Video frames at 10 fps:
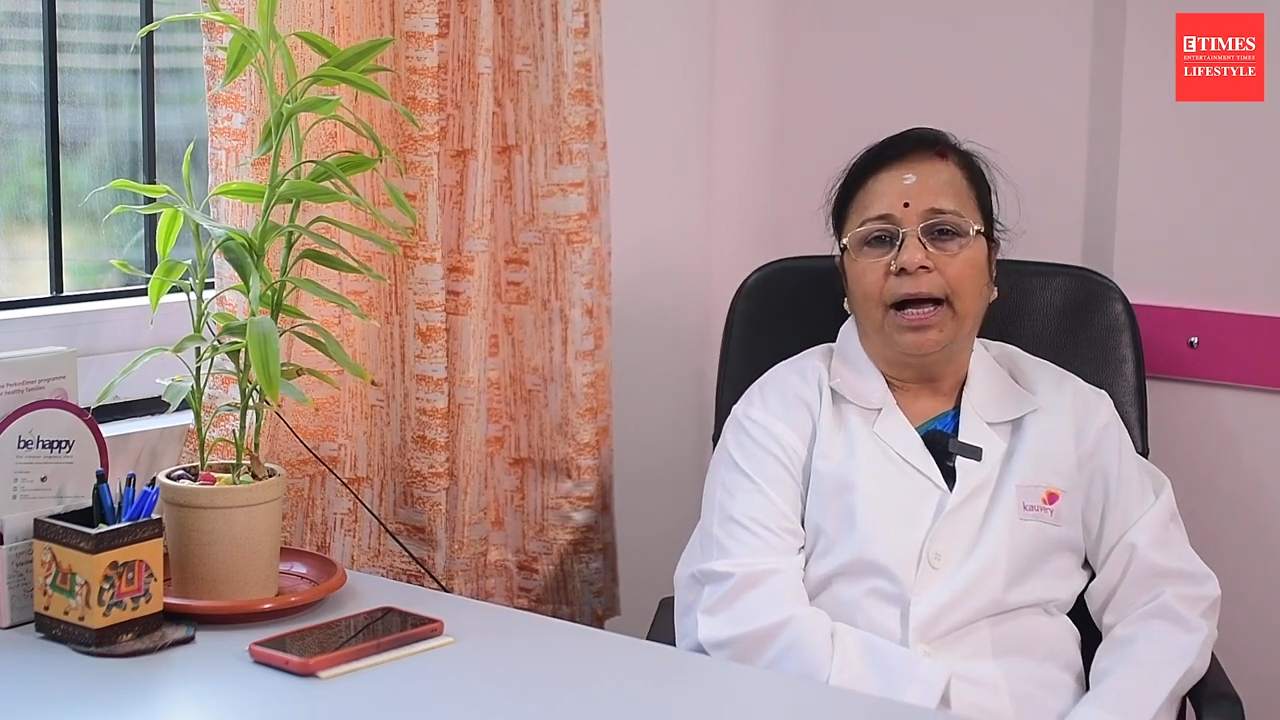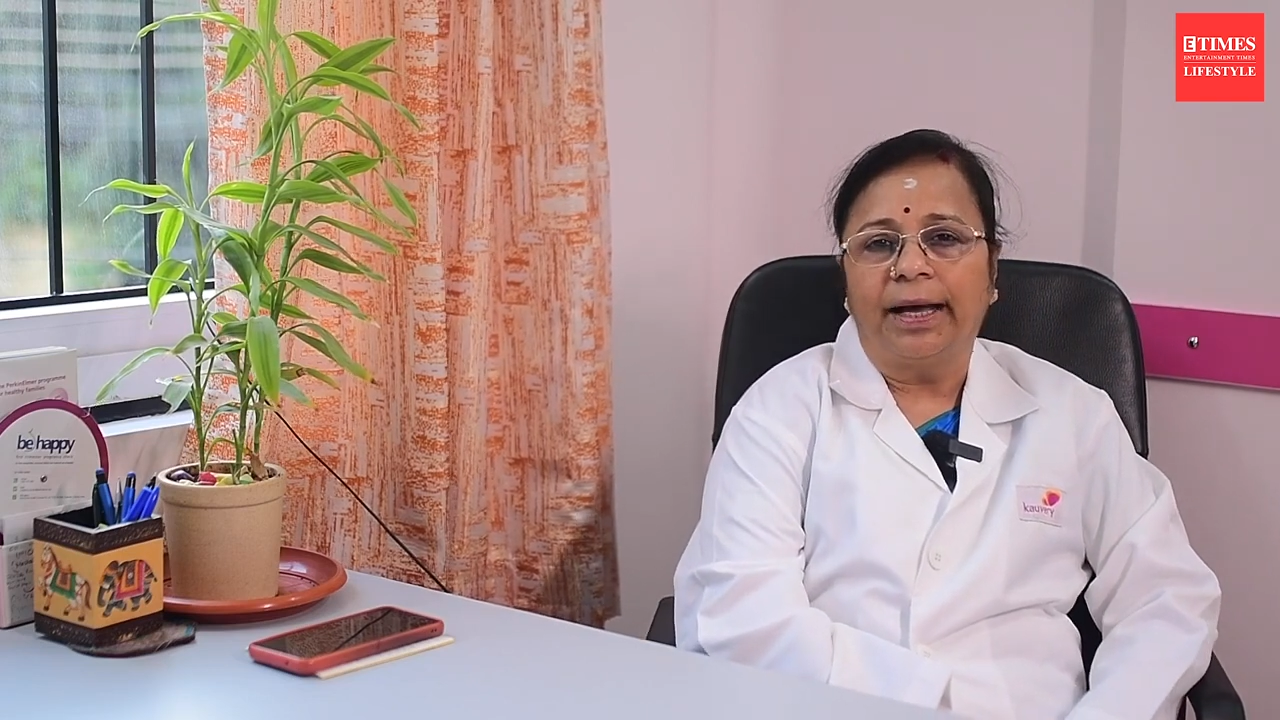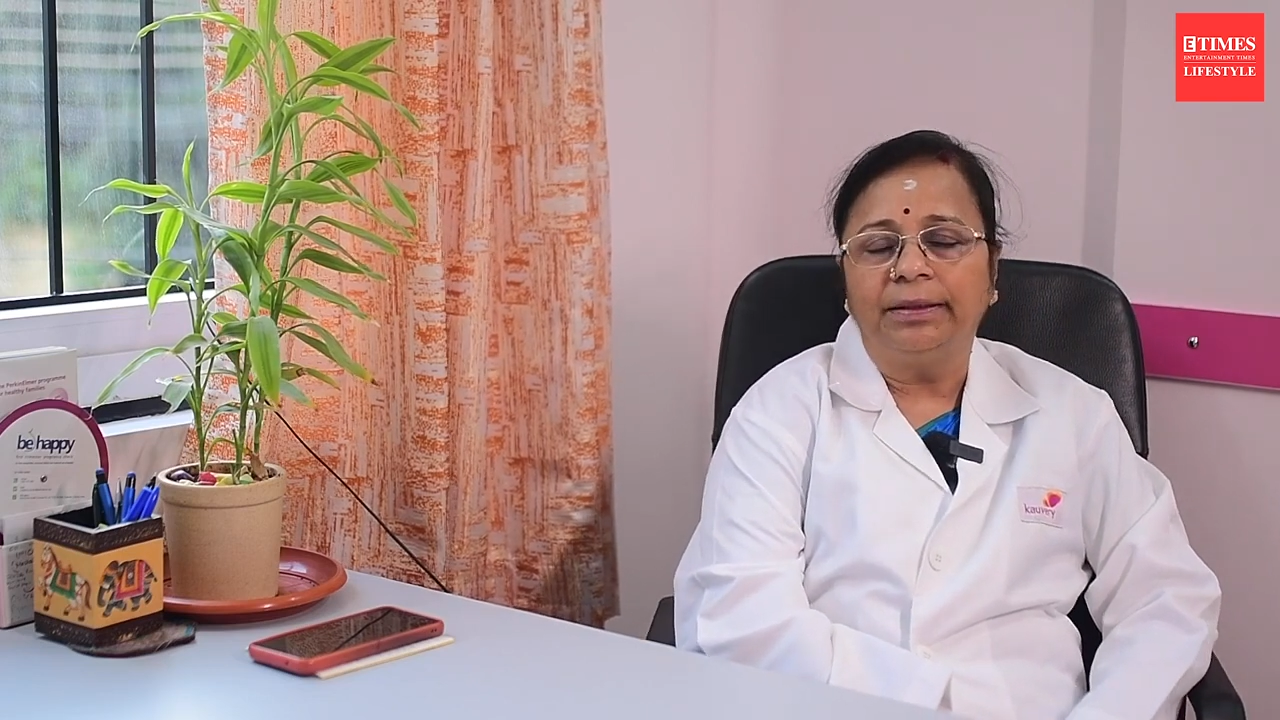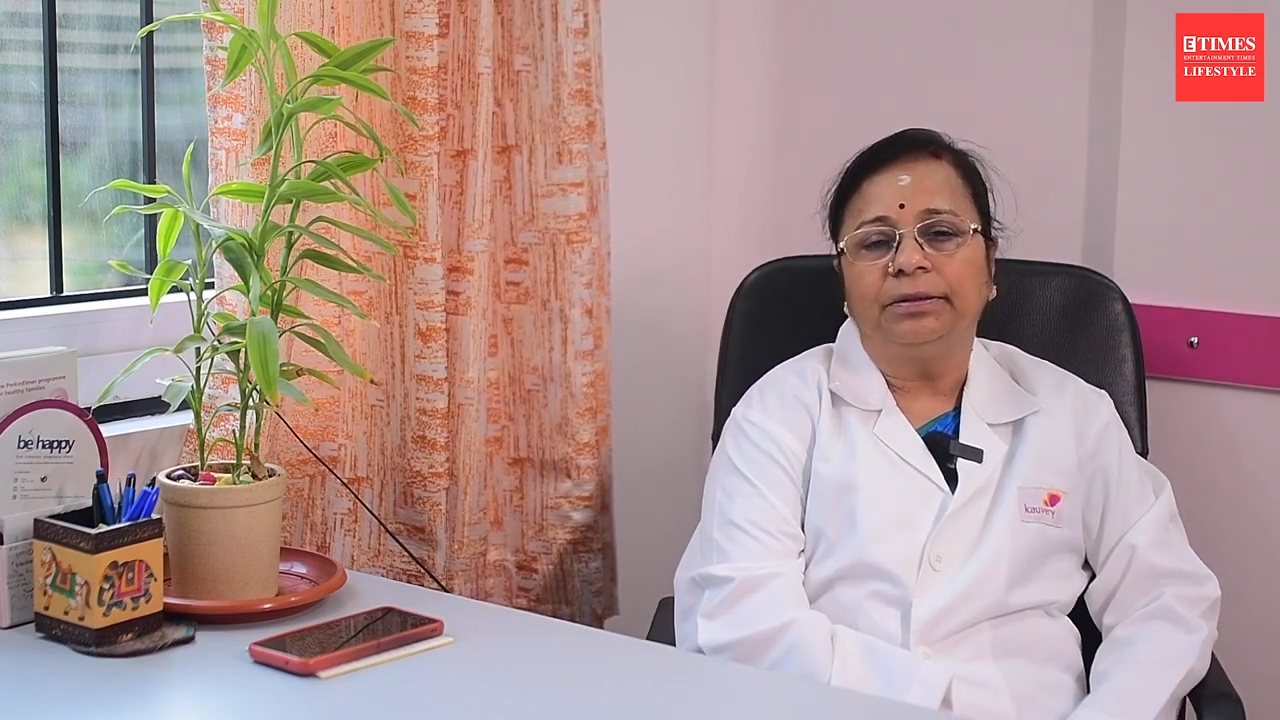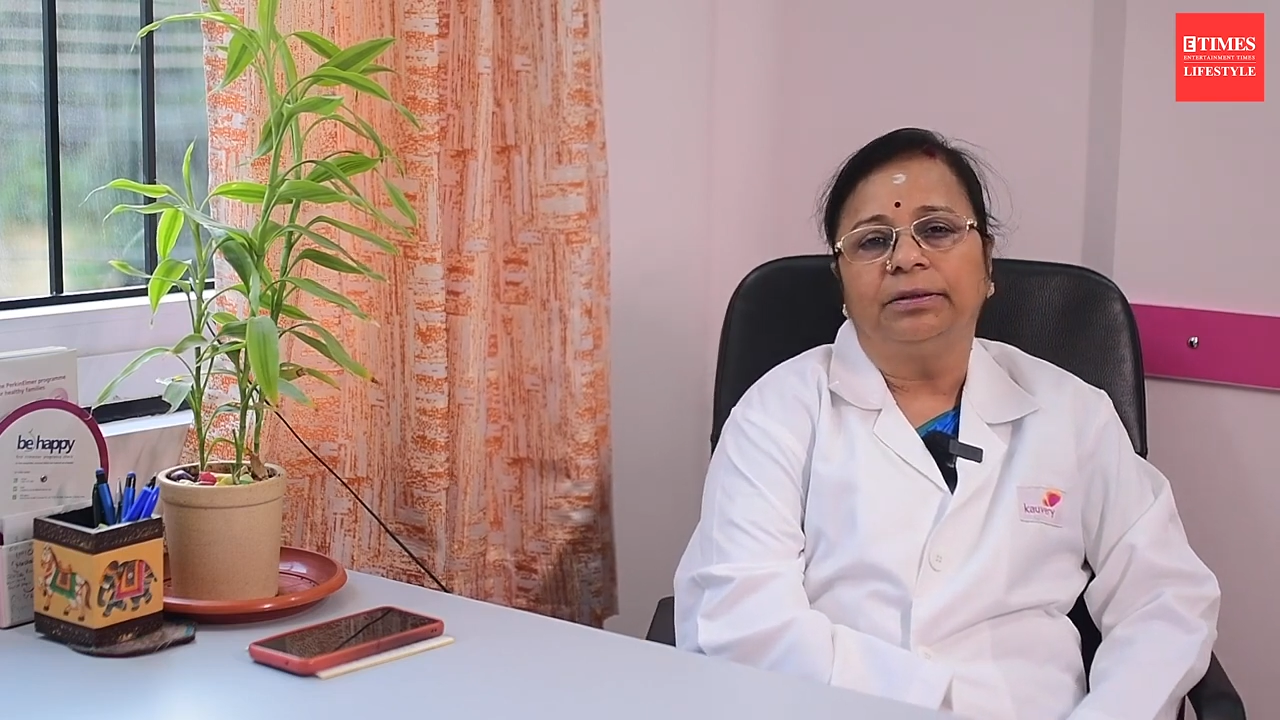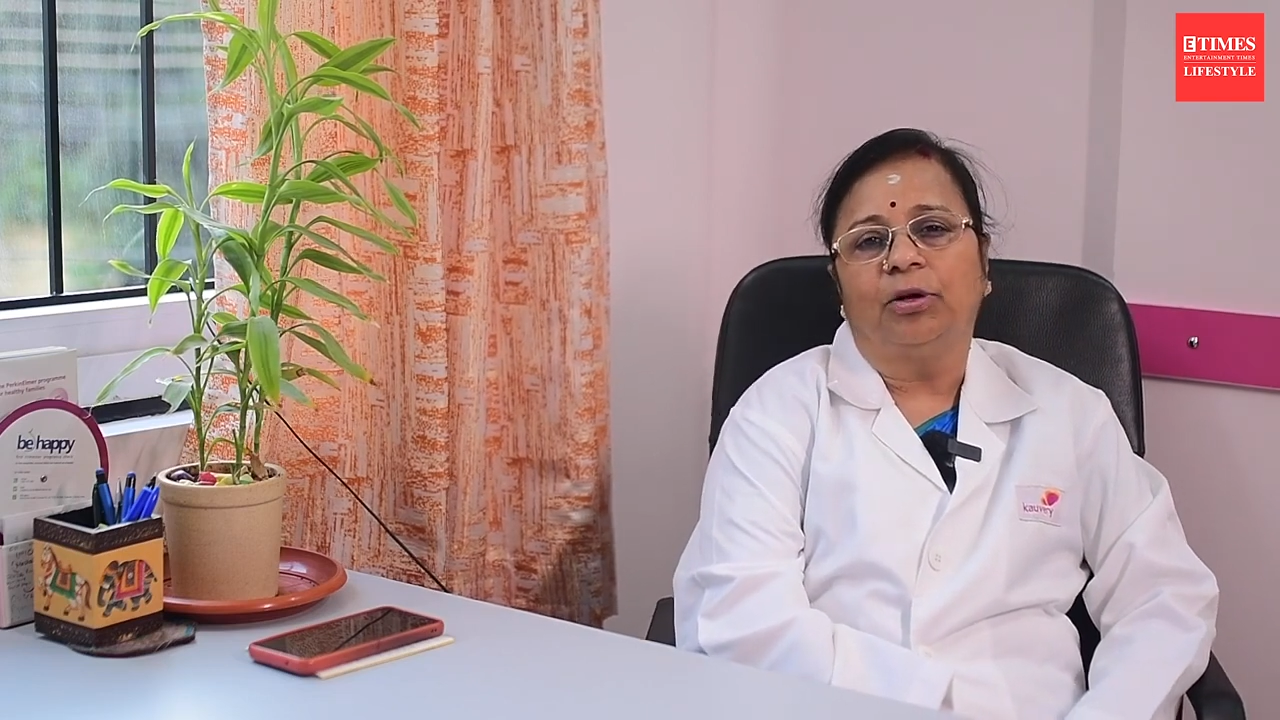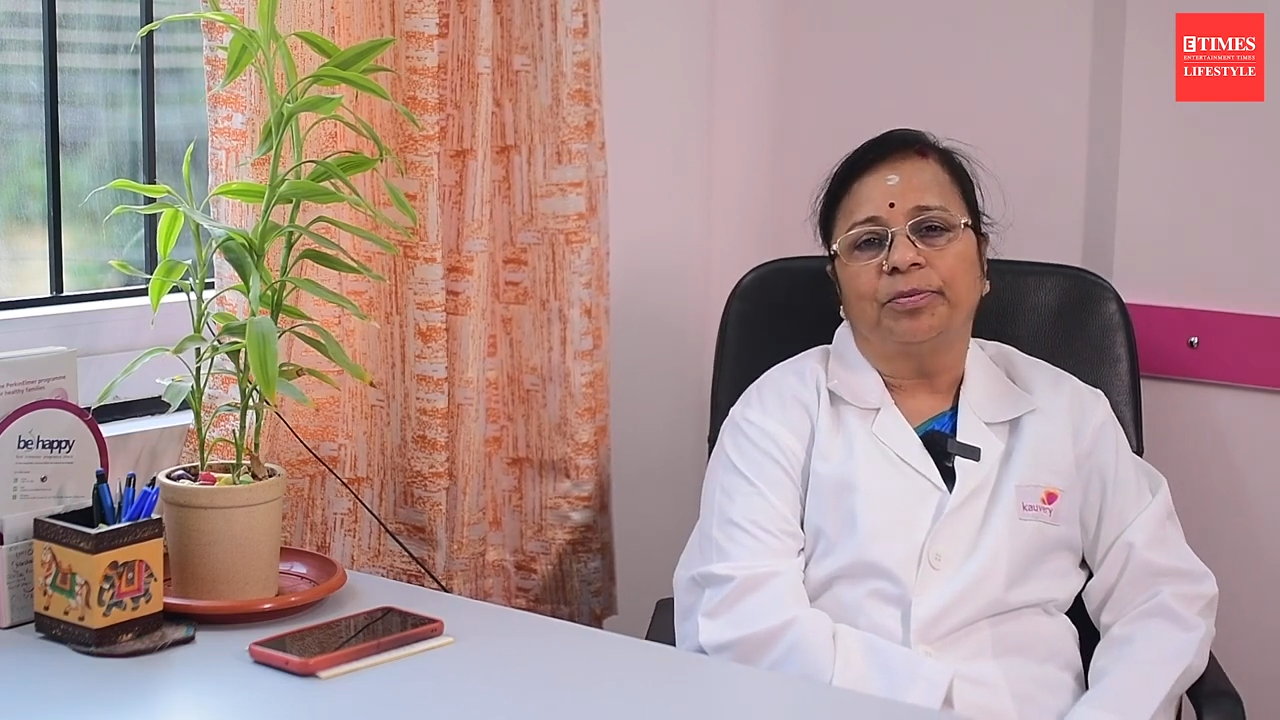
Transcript: and the